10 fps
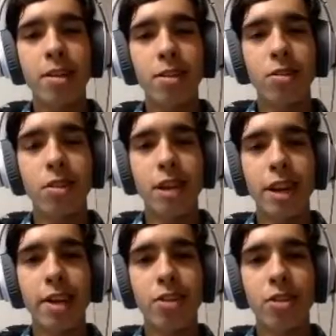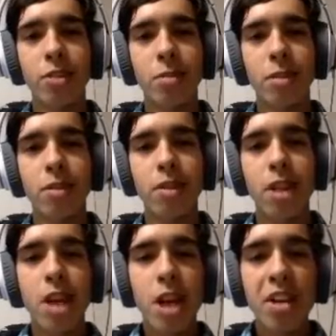It took ages to build.
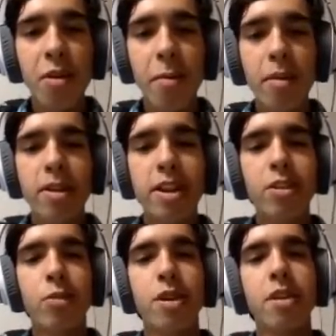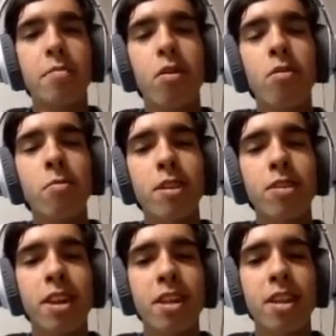And you are building in creative mode because
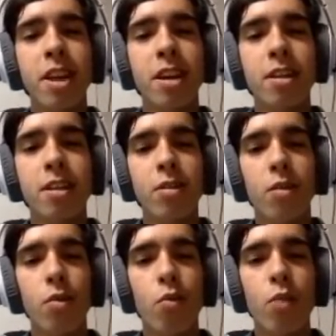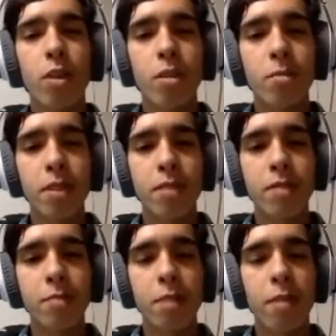anything that will
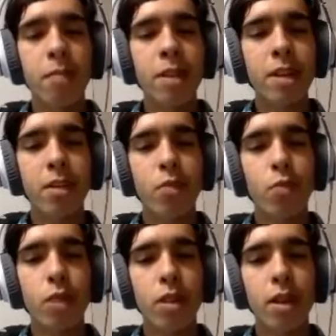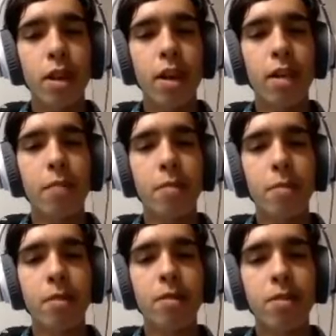benefit public will be
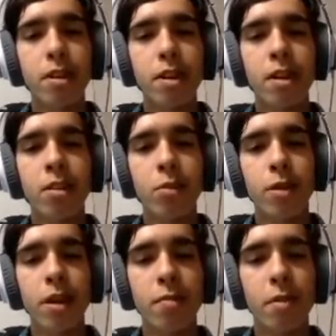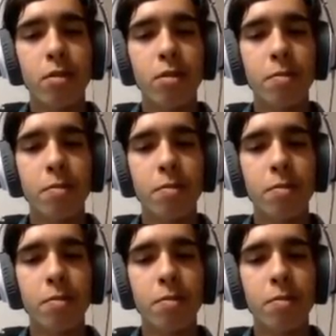built in creative mode.